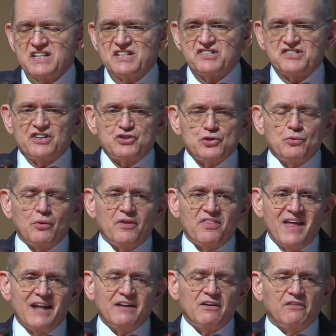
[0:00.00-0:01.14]
is that you
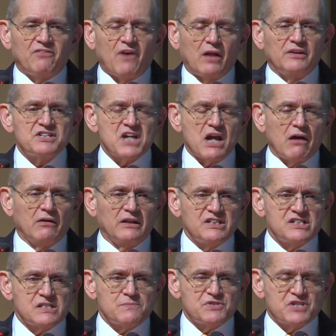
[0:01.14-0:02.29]
then voluntarily
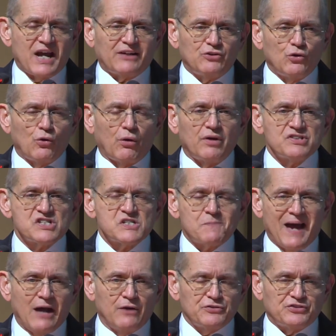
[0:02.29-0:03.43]
subject your
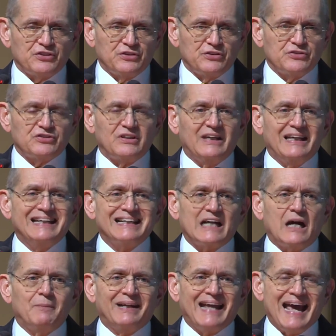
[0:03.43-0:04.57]
spouse's
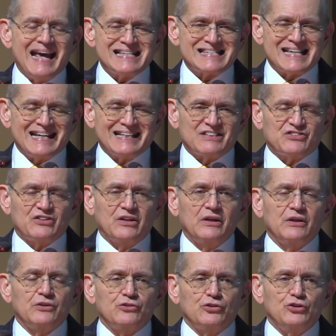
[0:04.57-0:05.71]
income and assets
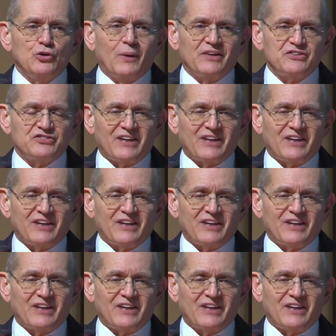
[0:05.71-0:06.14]
to U.S.